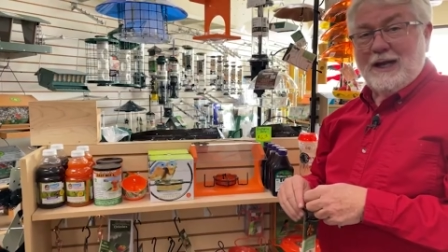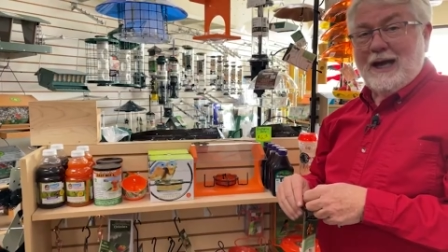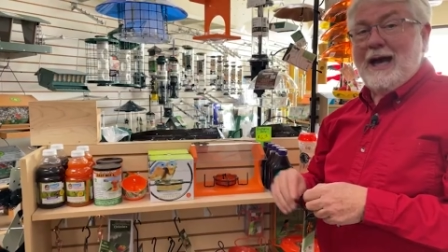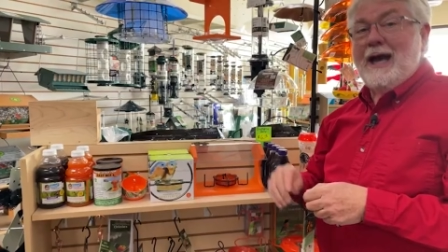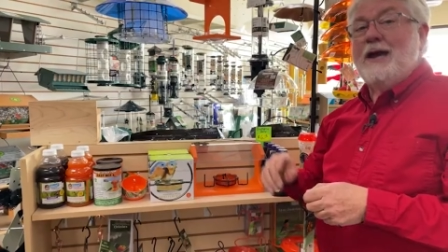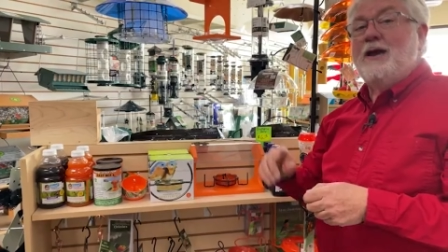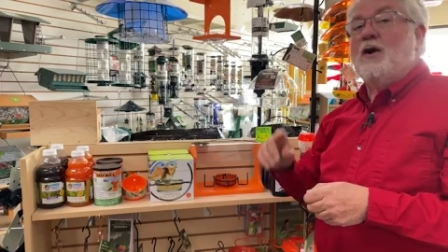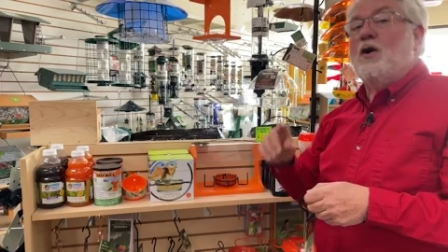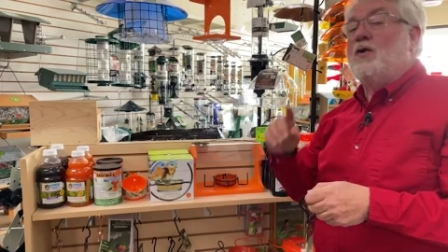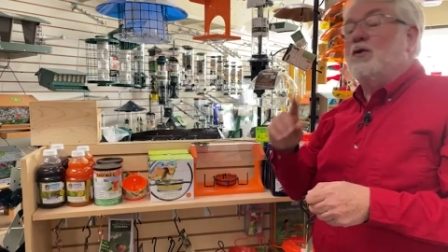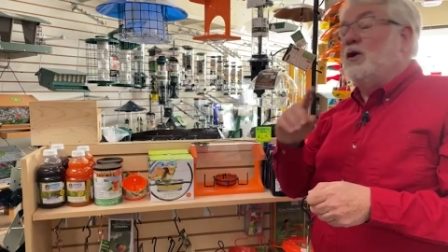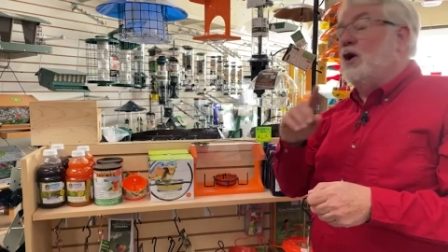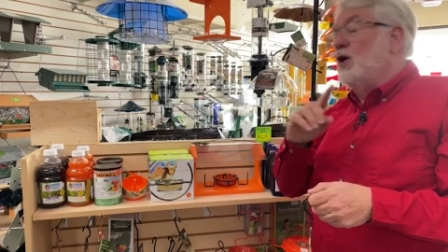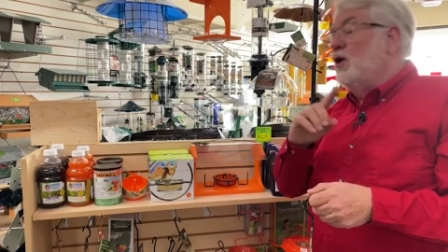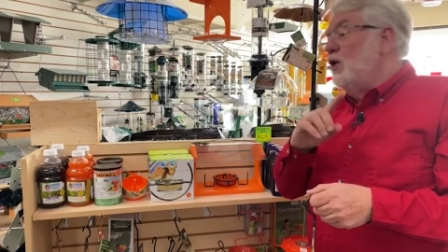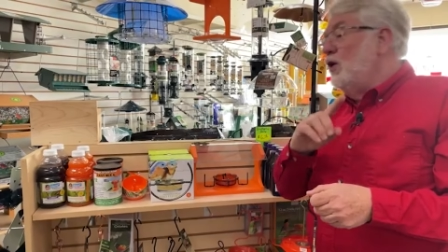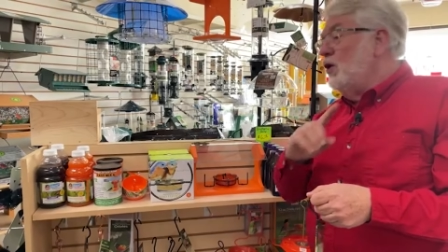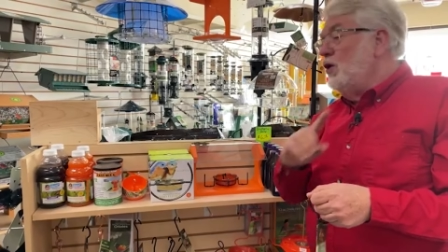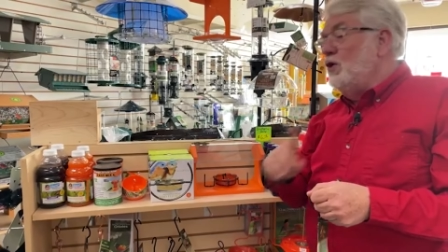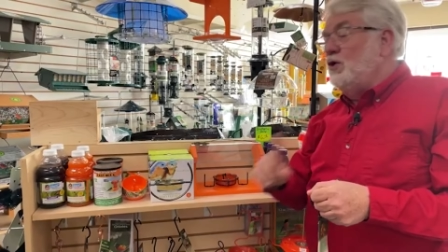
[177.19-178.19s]
and I don't
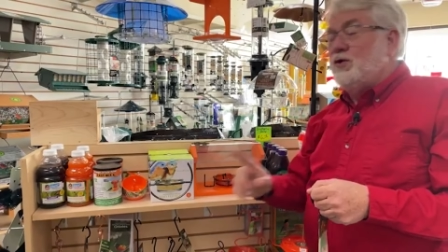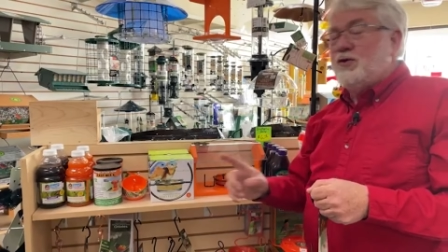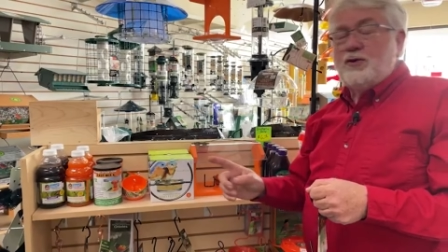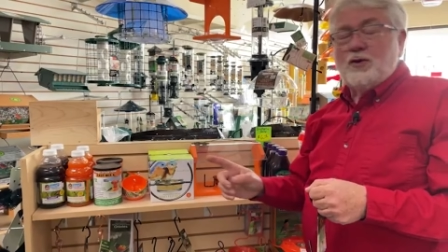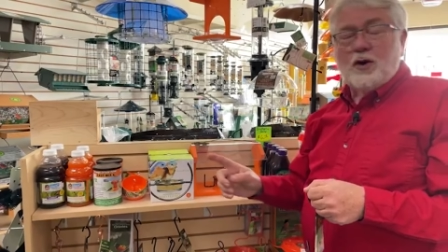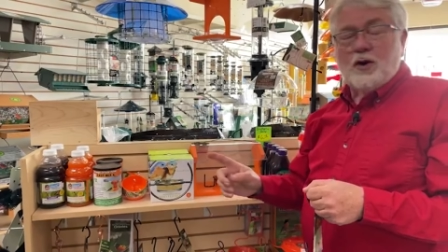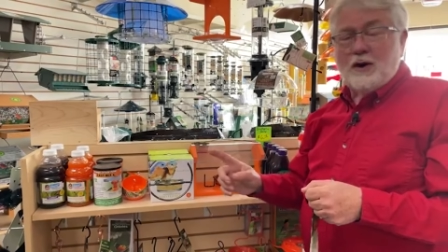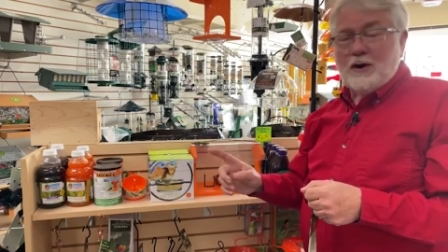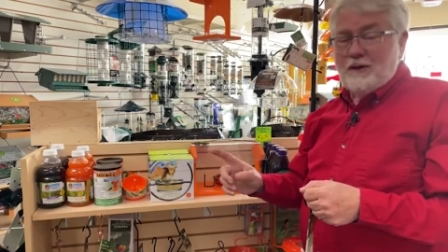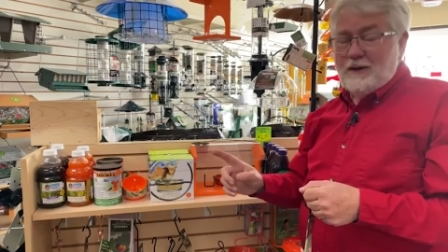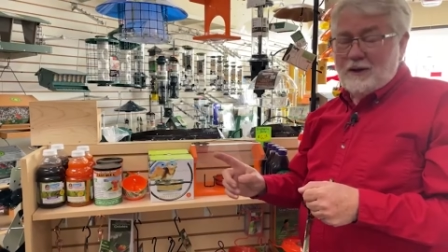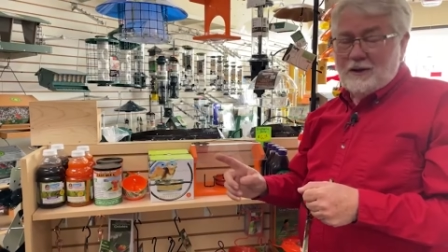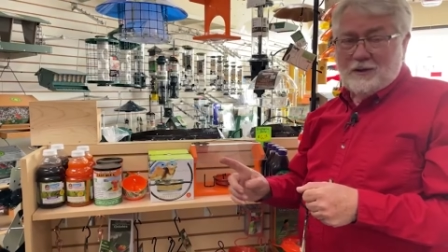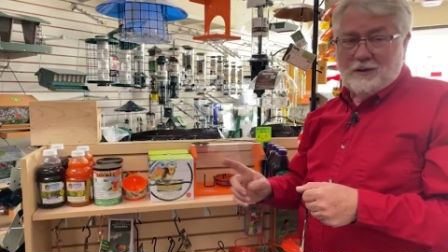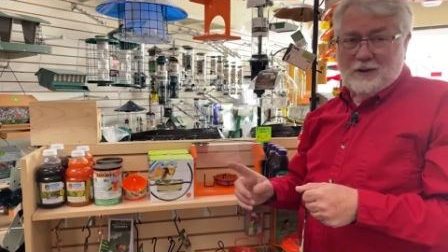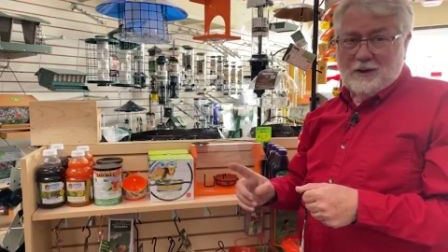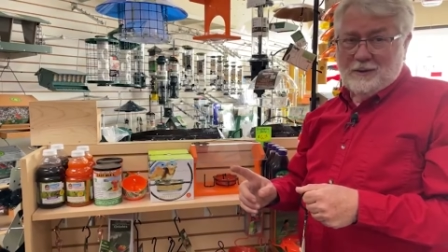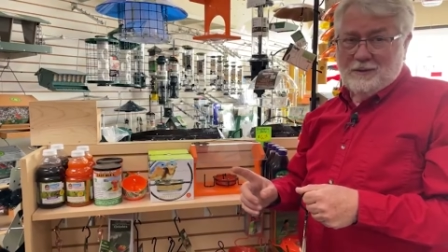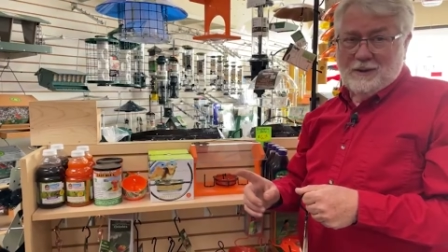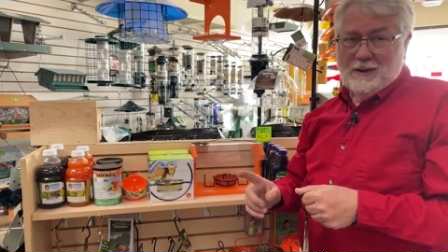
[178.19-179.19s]
know who started
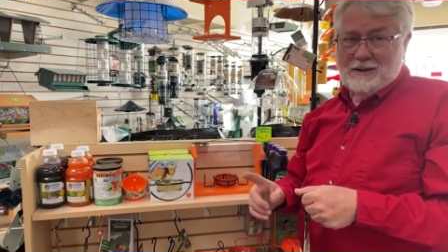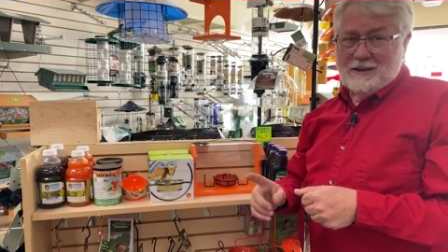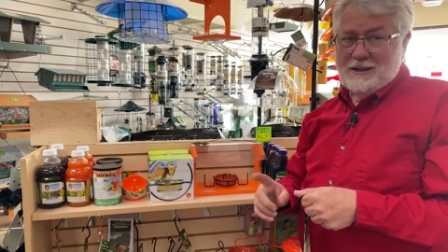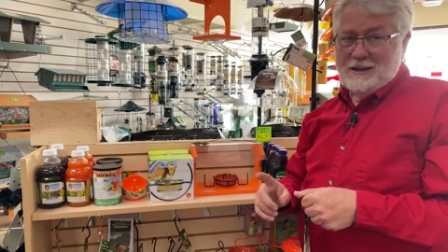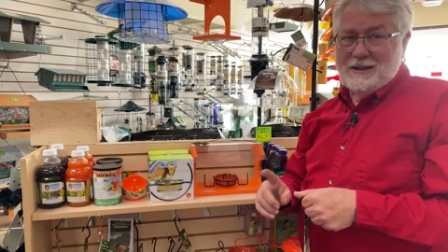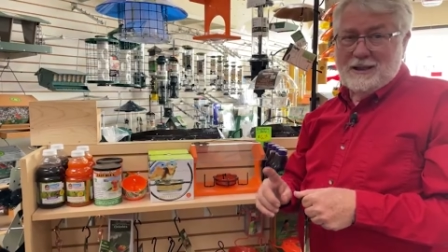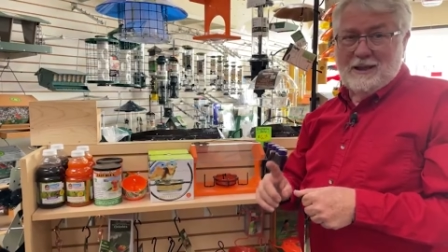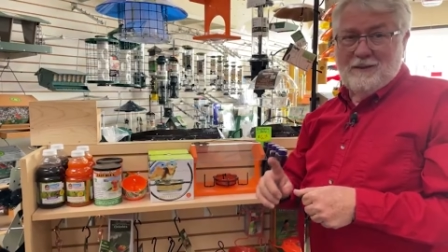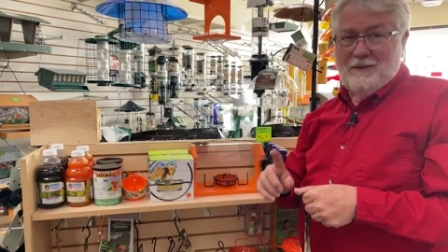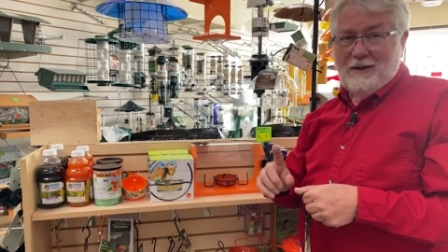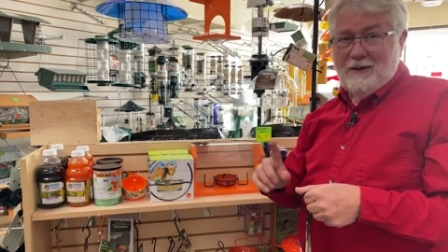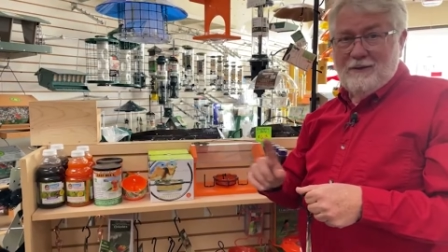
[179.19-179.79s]
this process, I